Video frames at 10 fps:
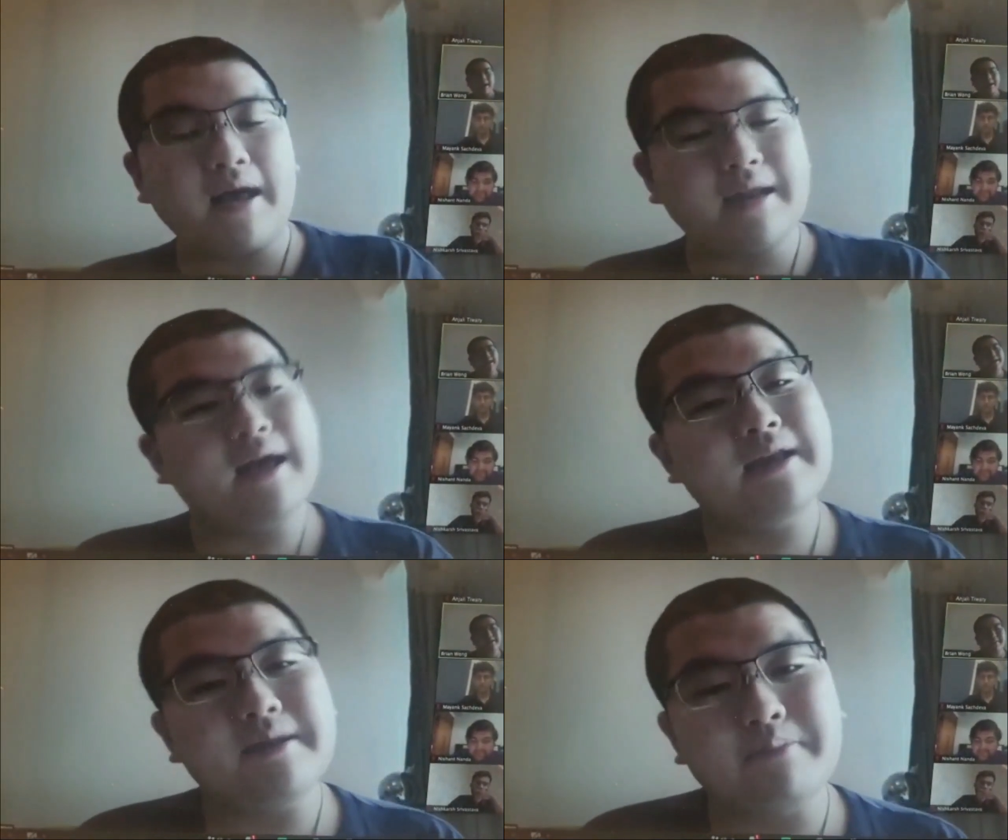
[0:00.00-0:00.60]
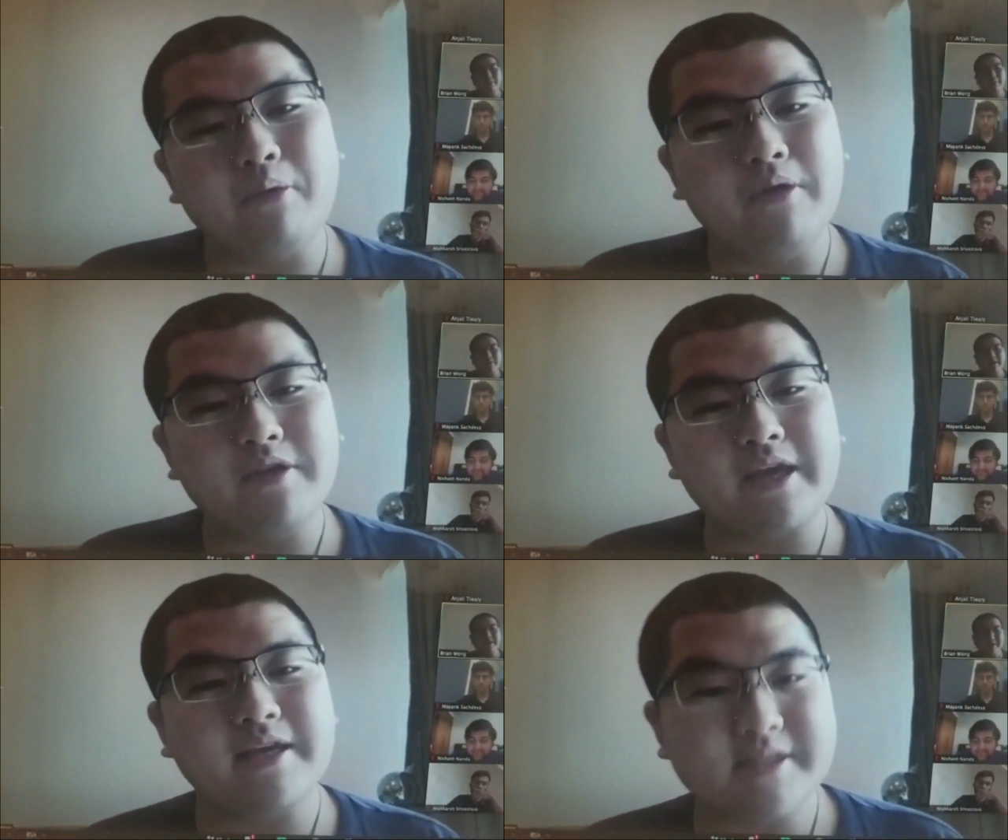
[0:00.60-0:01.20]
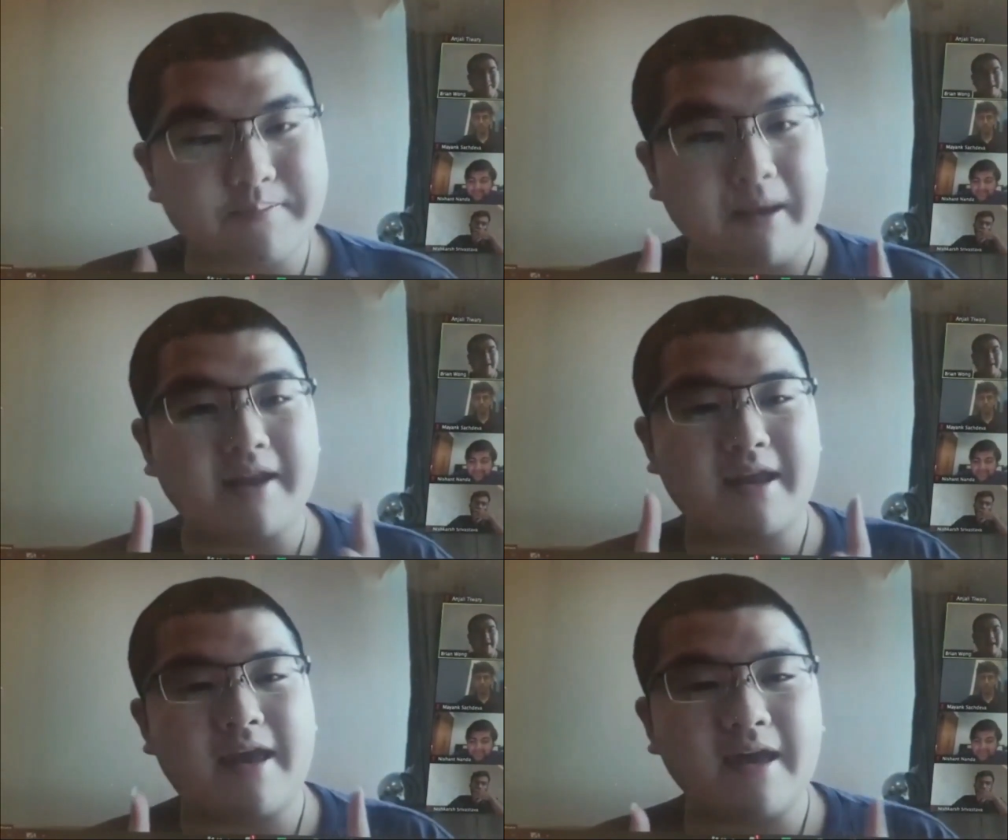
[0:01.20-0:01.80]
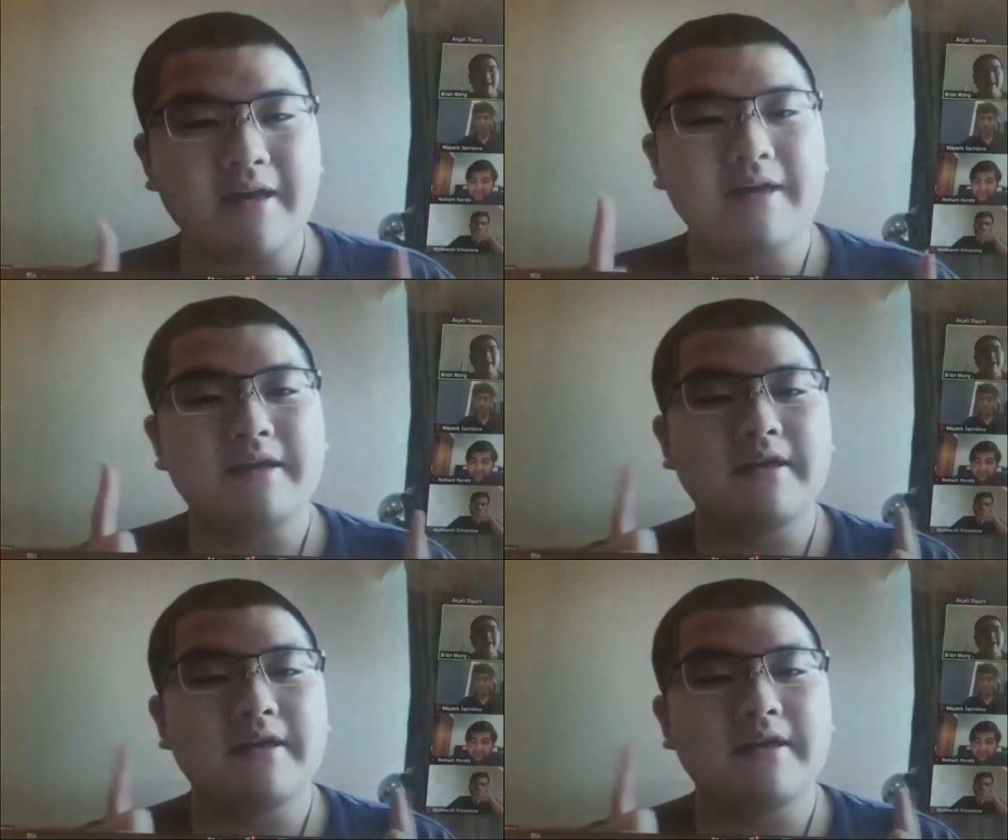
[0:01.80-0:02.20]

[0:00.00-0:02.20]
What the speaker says: and the important thing is the but here,